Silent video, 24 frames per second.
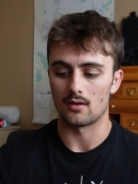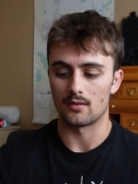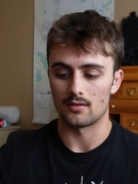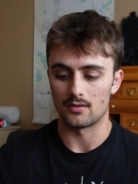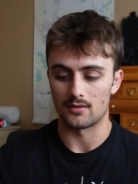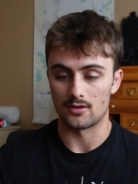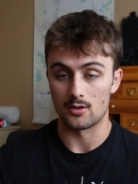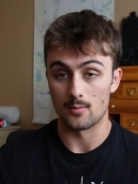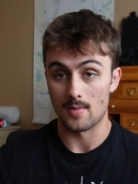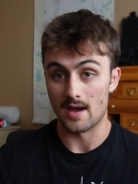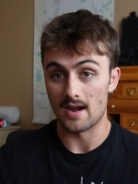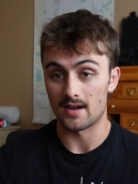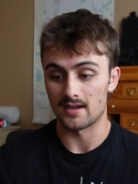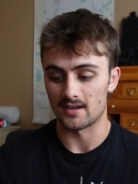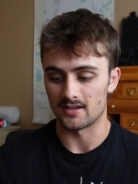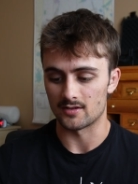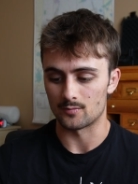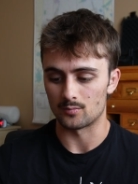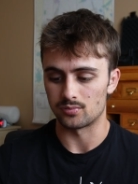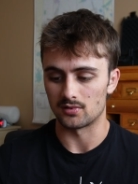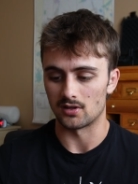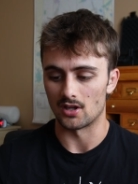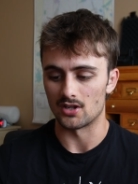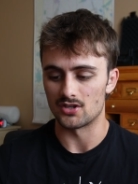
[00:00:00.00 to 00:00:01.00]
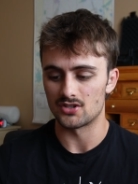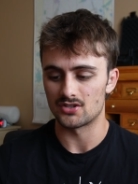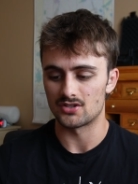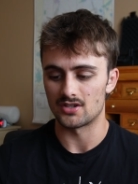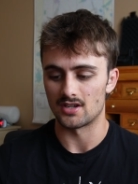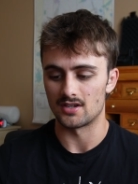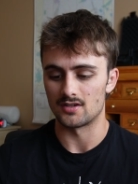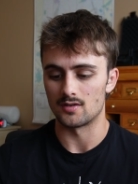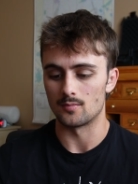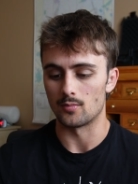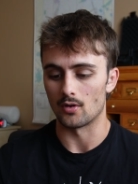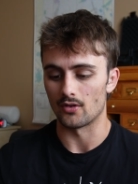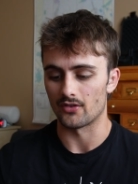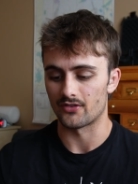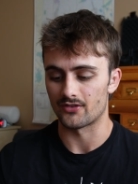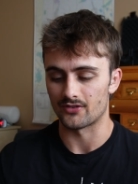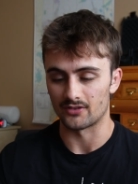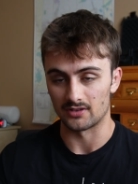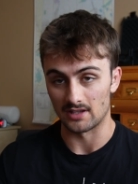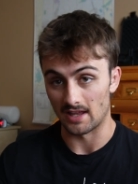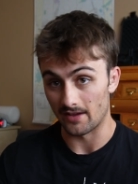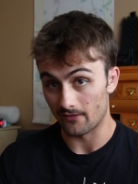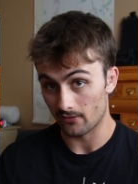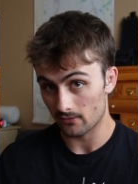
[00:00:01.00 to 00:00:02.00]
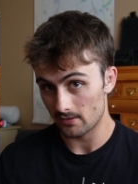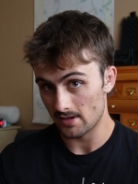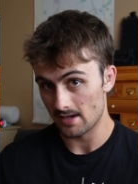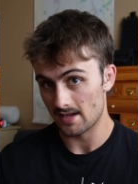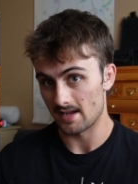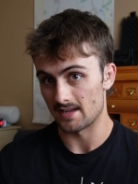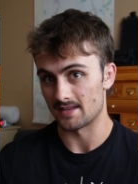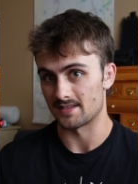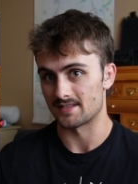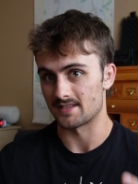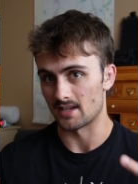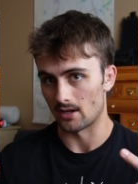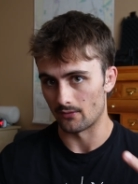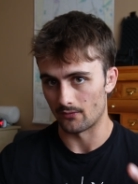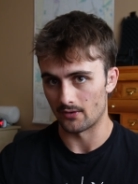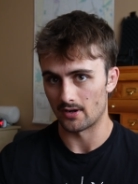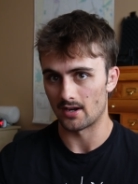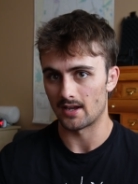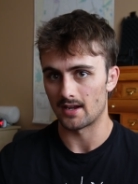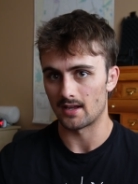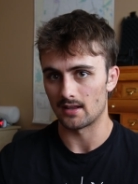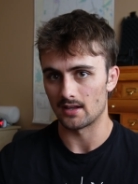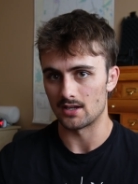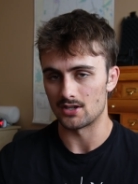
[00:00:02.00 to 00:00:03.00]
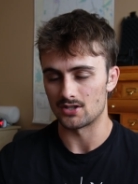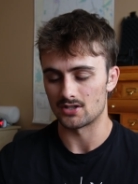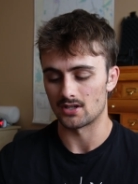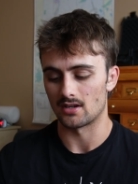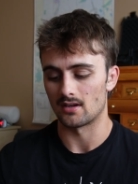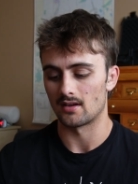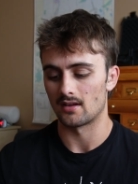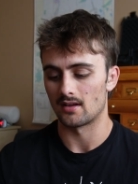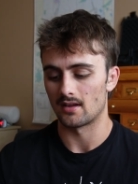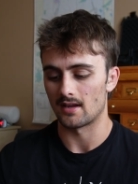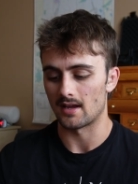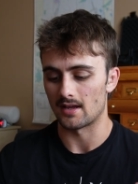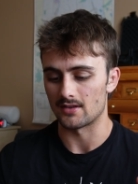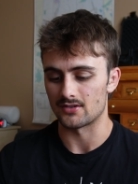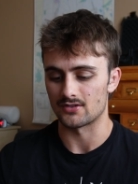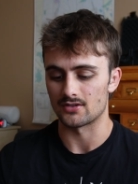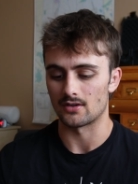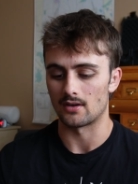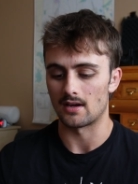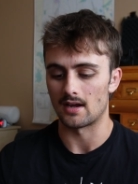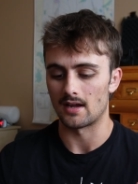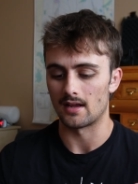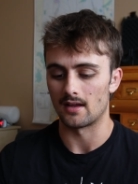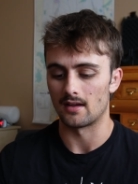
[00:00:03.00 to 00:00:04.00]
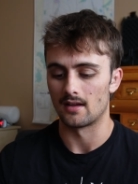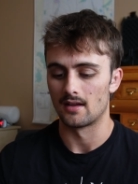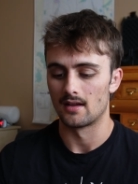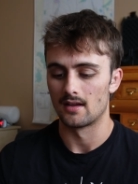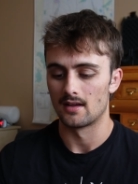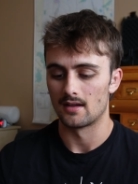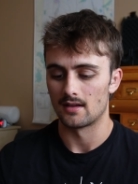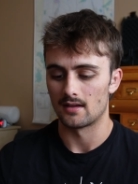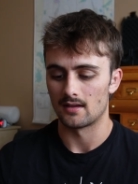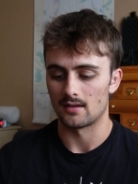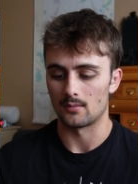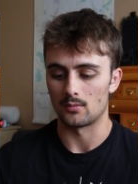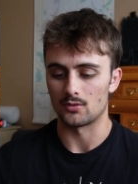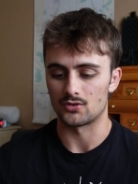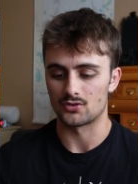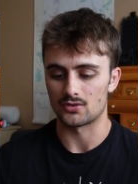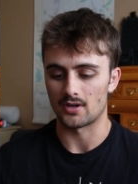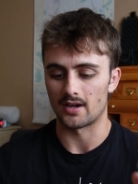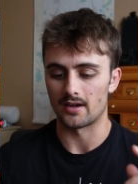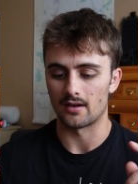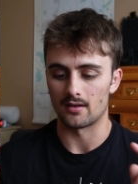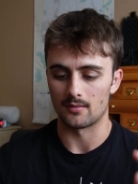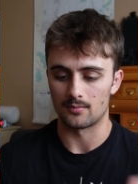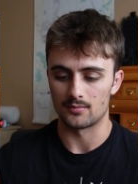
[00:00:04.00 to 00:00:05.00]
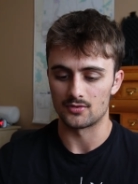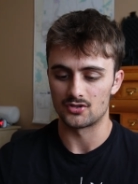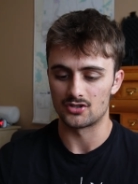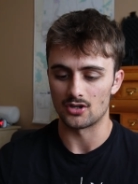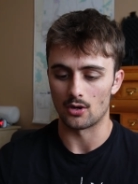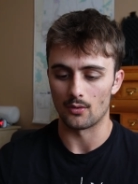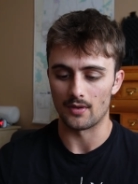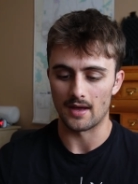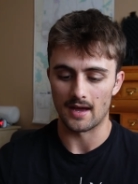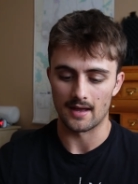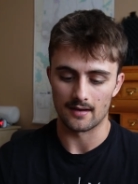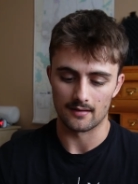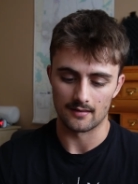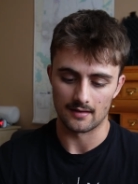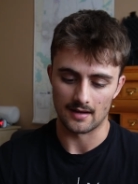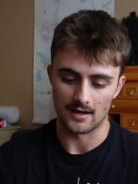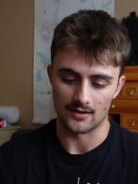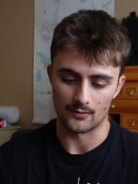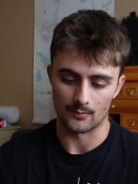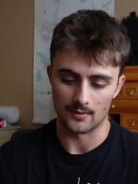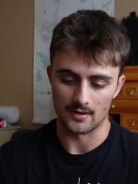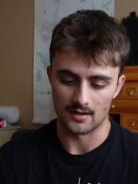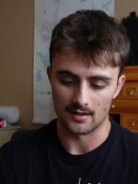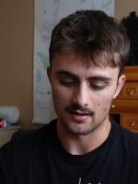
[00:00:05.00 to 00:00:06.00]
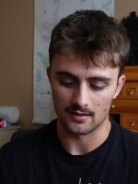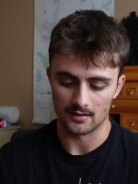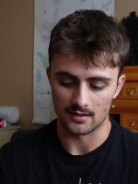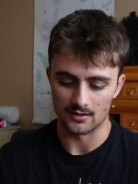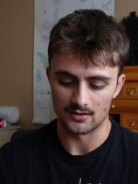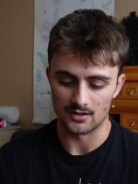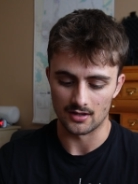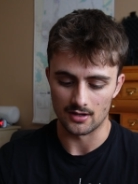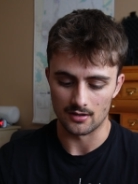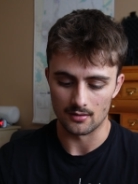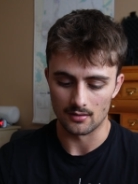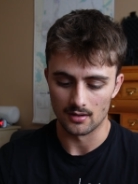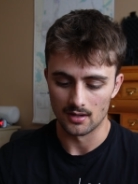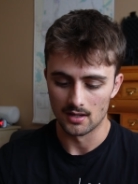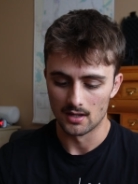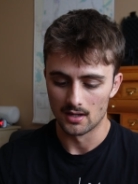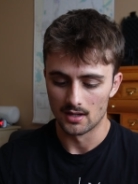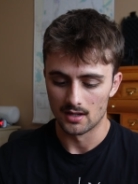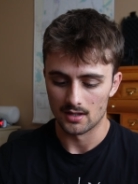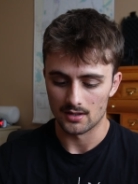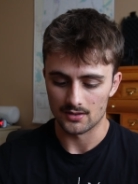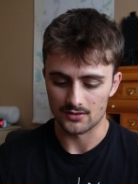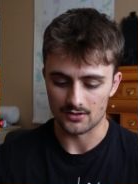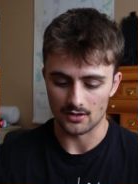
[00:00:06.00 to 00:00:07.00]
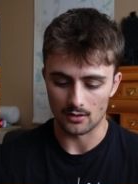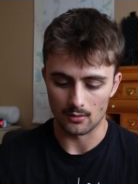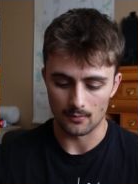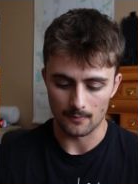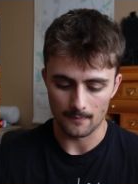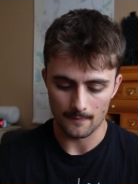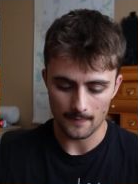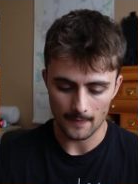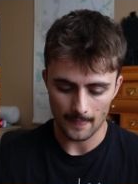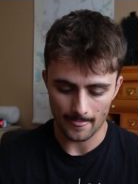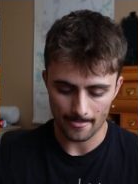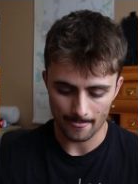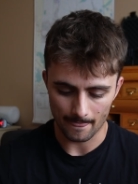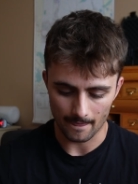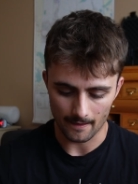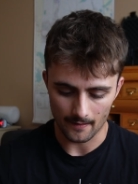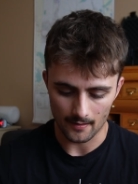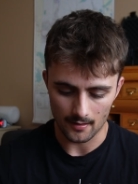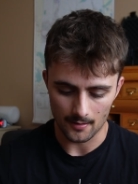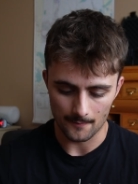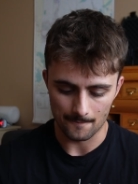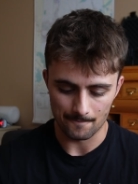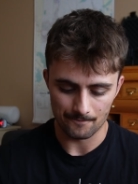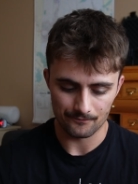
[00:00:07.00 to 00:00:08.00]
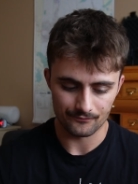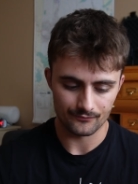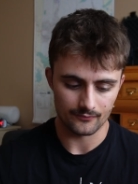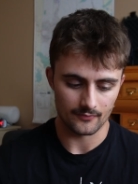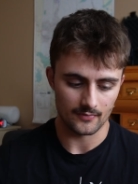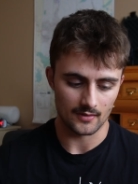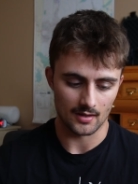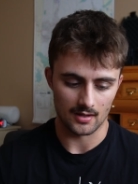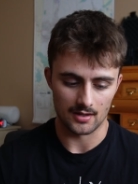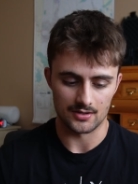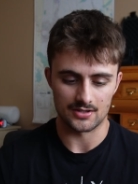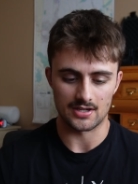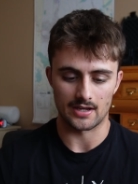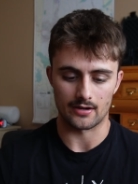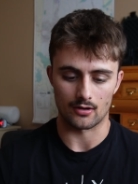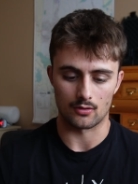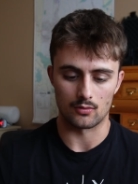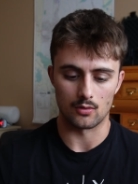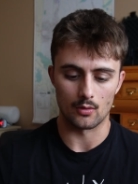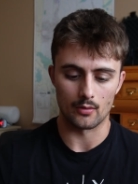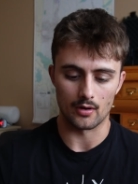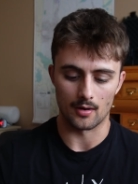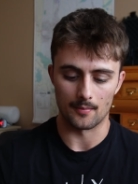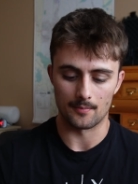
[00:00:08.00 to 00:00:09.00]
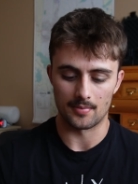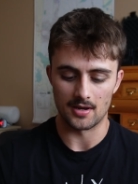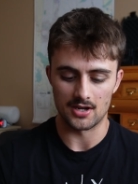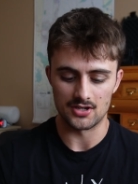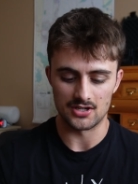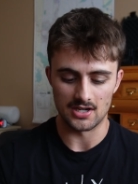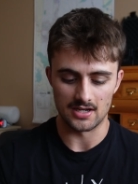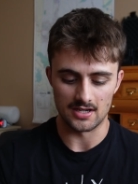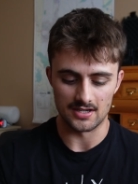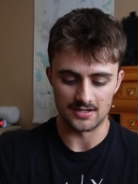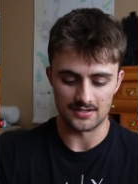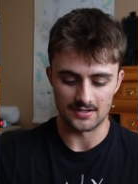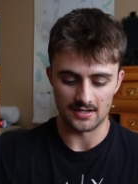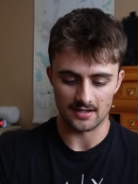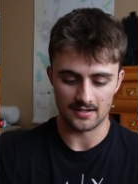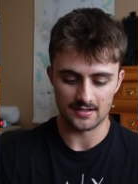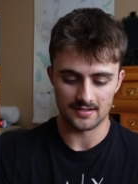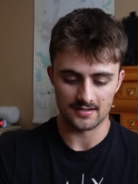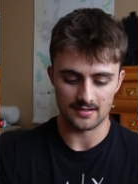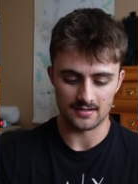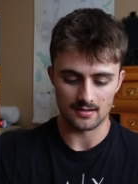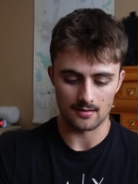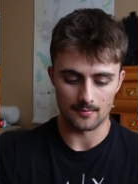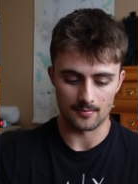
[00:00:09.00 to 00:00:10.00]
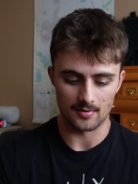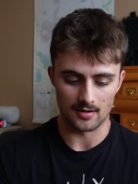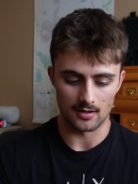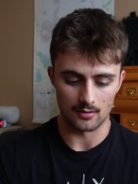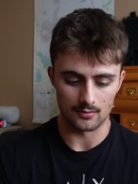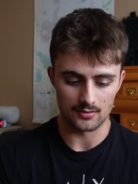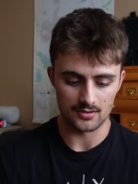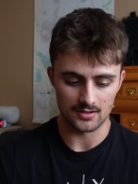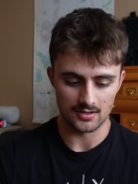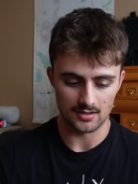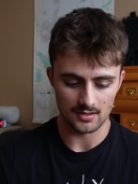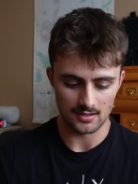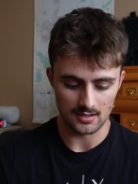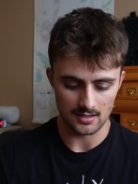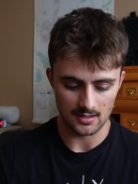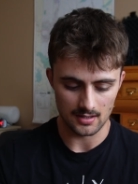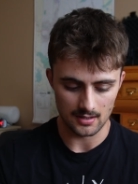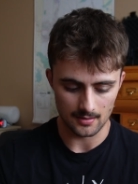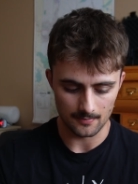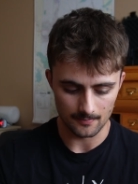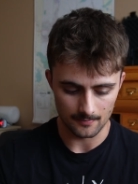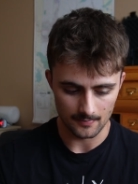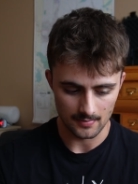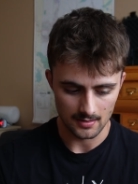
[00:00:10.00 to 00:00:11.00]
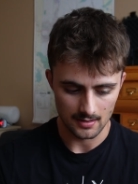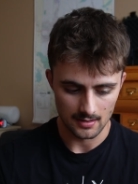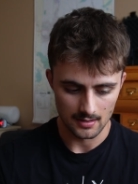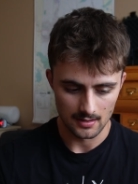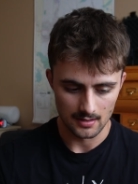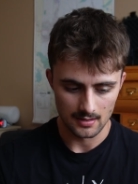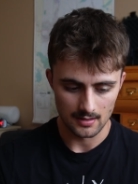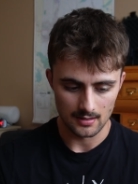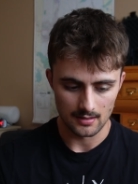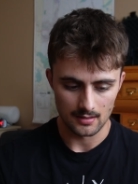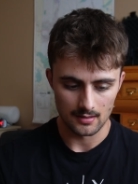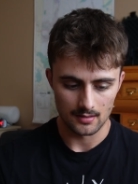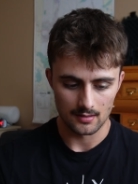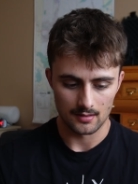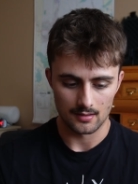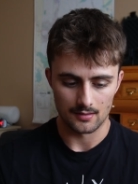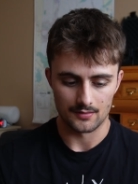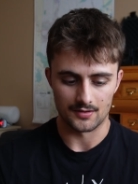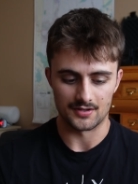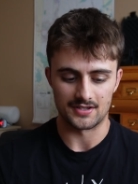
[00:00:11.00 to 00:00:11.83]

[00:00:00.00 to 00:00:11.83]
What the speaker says: humanity is plunged into both slavery and self-annihilation. And so I will try to show that as we continue. So just had a quote on page 86 about the